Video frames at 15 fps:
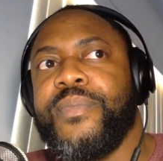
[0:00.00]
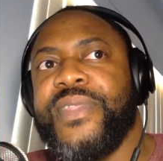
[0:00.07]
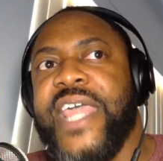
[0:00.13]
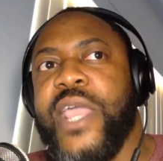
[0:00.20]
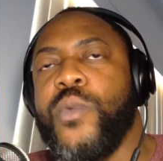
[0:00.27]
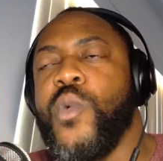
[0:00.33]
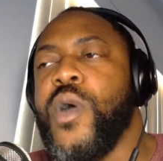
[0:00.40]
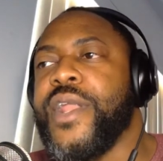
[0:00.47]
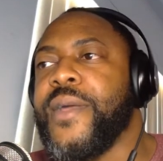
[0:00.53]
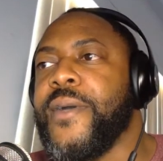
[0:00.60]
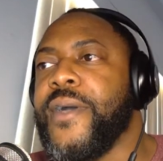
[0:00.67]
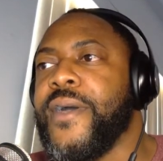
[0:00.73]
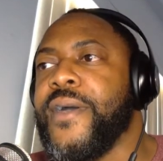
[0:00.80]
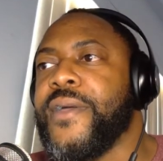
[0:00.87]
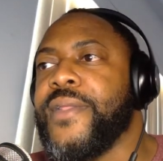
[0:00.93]
they
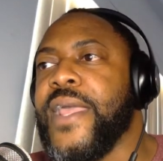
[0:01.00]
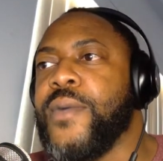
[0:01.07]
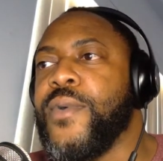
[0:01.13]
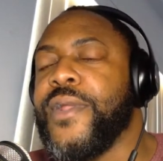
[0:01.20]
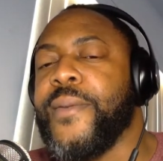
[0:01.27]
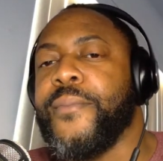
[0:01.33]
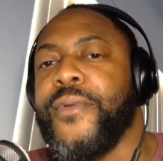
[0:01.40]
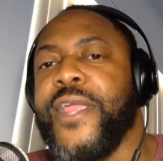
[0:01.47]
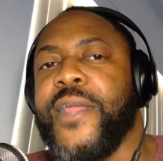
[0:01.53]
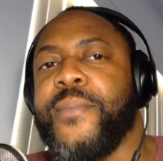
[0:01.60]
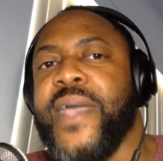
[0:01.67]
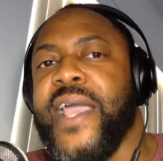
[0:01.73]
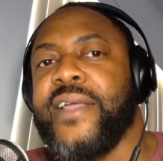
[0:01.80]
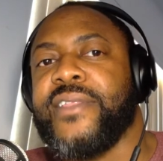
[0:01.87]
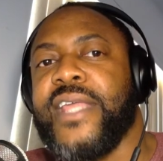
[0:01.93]
wanna they wanna bring
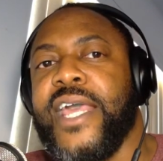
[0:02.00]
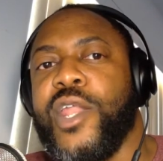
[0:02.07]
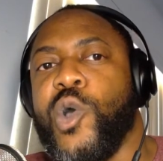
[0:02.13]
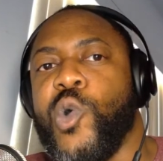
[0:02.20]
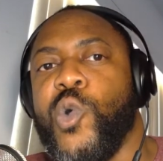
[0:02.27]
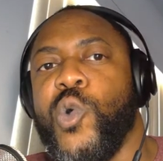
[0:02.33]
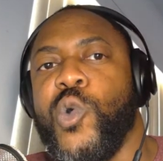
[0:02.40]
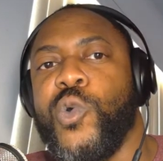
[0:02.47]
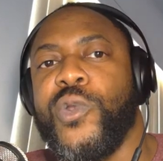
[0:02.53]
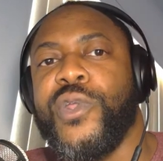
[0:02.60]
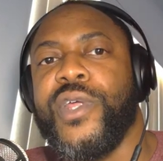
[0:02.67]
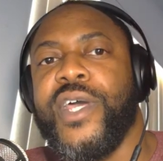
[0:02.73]
back that old.